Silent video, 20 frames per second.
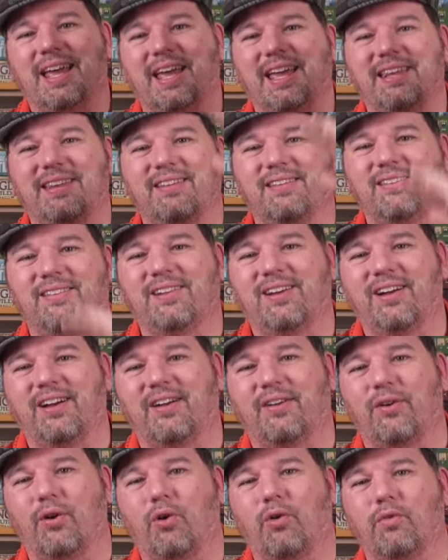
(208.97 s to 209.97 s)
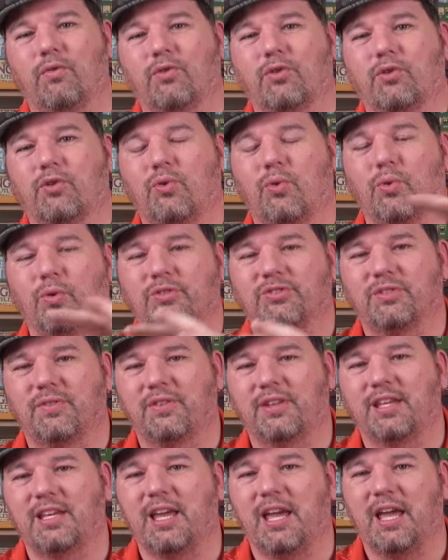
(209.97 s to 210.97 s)
And the luck over the course
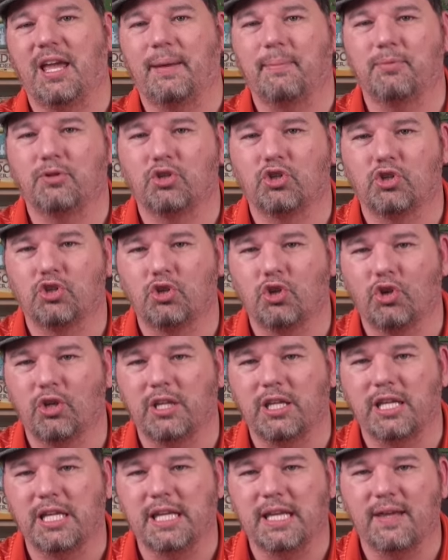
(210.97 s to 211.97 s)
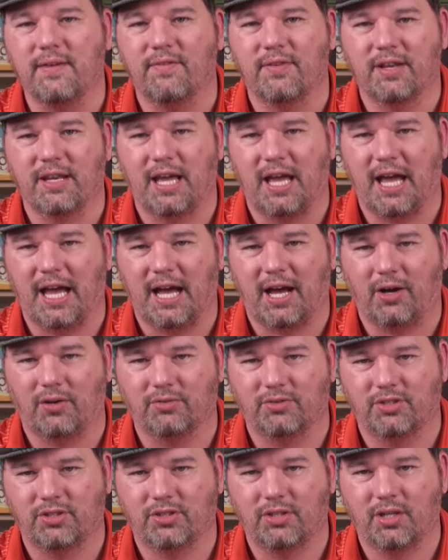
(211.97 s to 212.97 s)
of the game should even
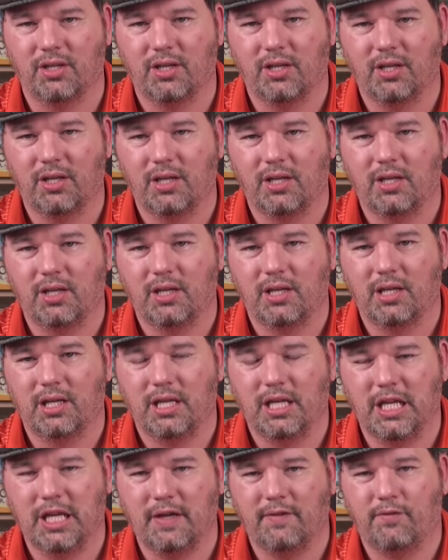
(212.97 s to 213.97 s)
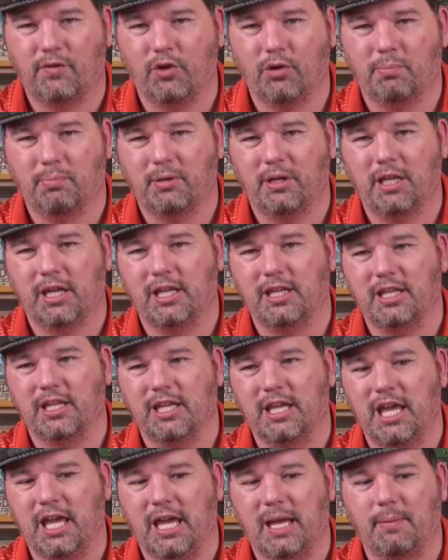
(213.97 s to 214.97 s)
out if you're playing the
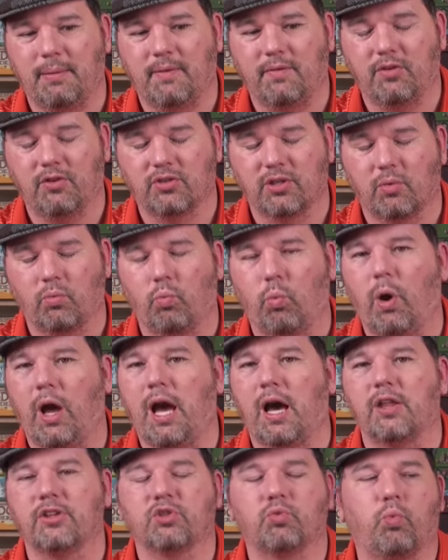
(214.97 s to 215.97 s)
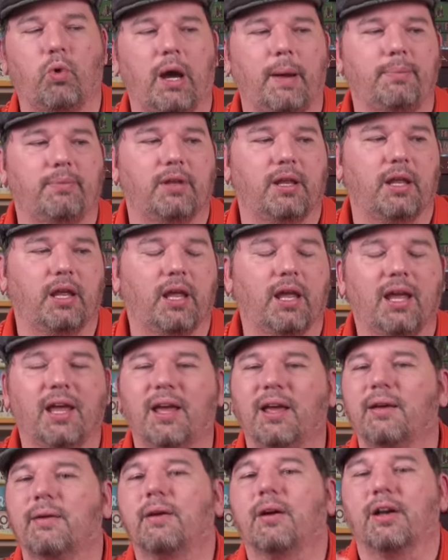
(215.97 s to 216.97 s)
game. If you're like, wow, this wiped.
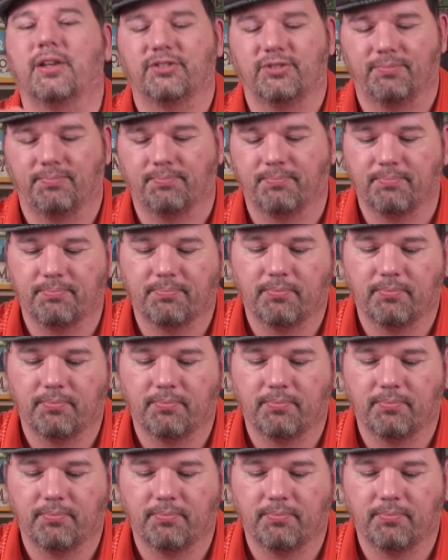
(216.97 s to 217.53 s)
Listen,